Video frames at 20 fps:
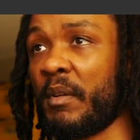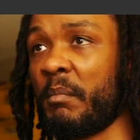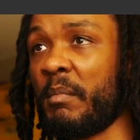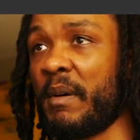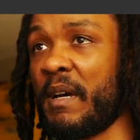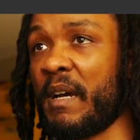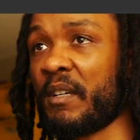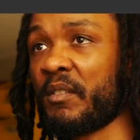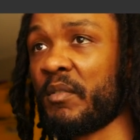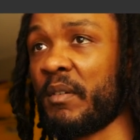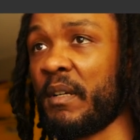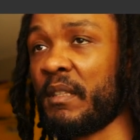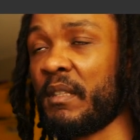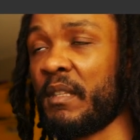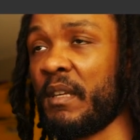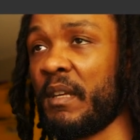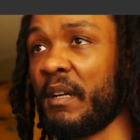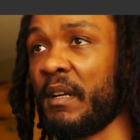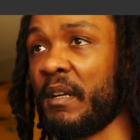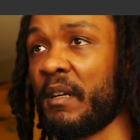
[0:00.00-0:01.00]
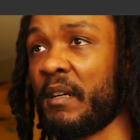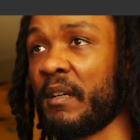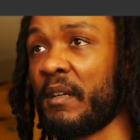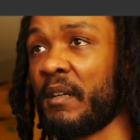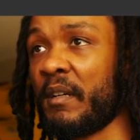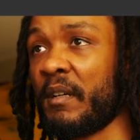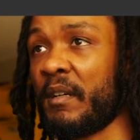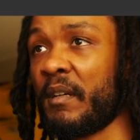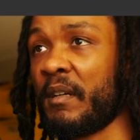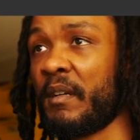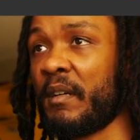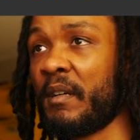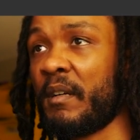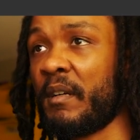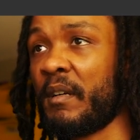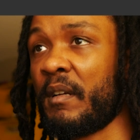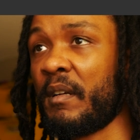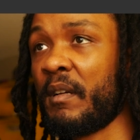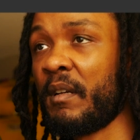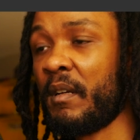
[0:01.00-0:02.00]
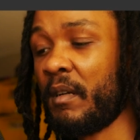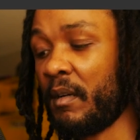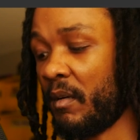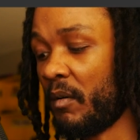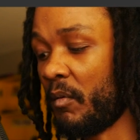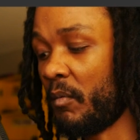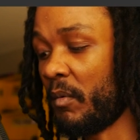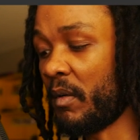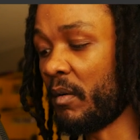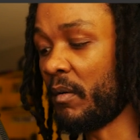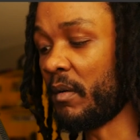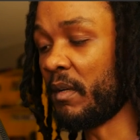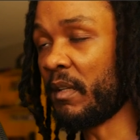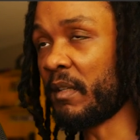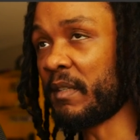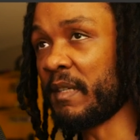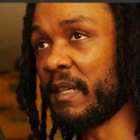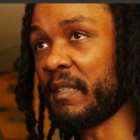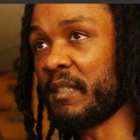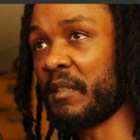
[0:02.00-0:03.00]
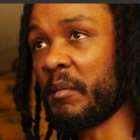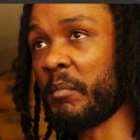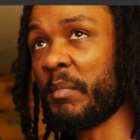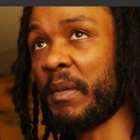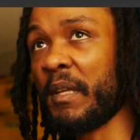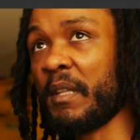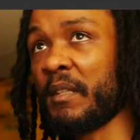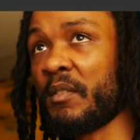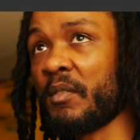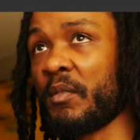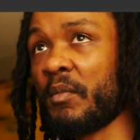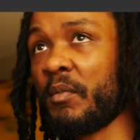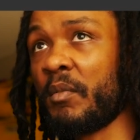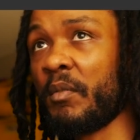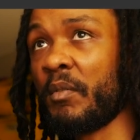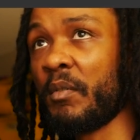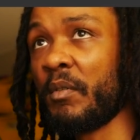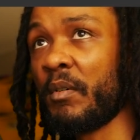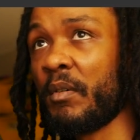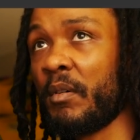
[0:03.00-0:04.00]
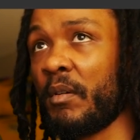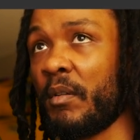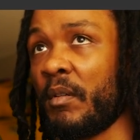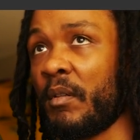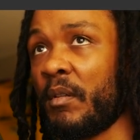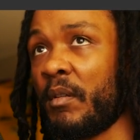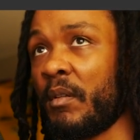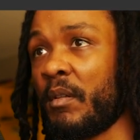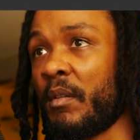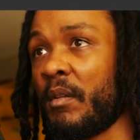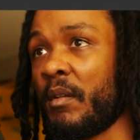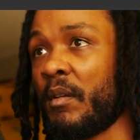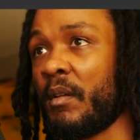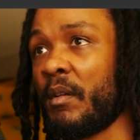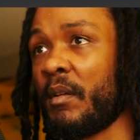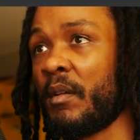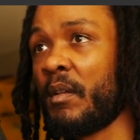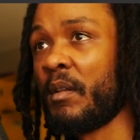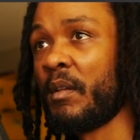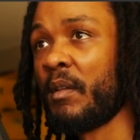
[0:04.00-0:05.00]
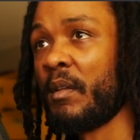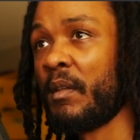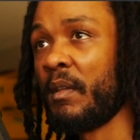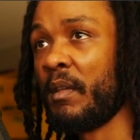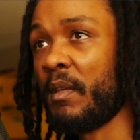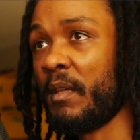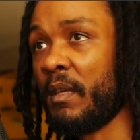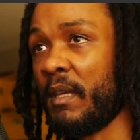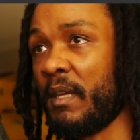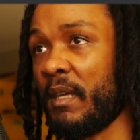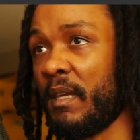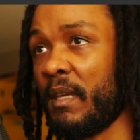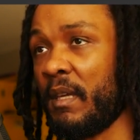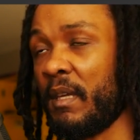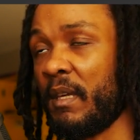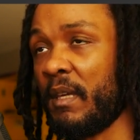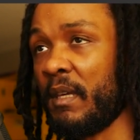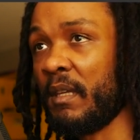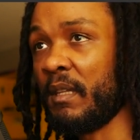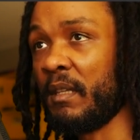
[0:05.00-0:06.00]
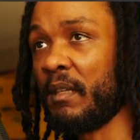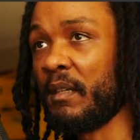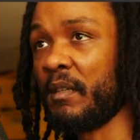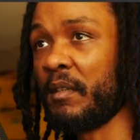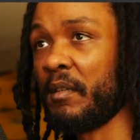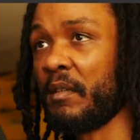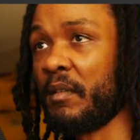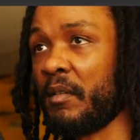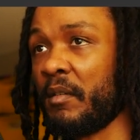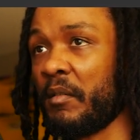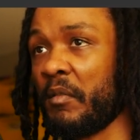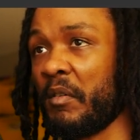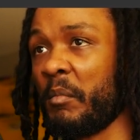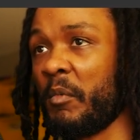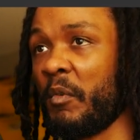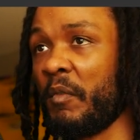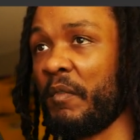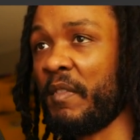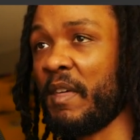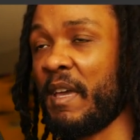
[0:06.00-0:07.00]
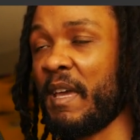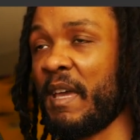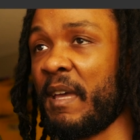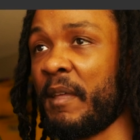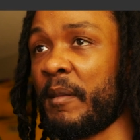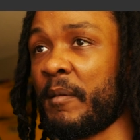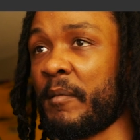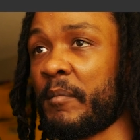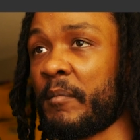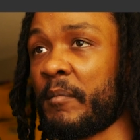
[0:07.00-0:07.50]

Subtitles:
box right there. We're going to take the pen tool and remove that.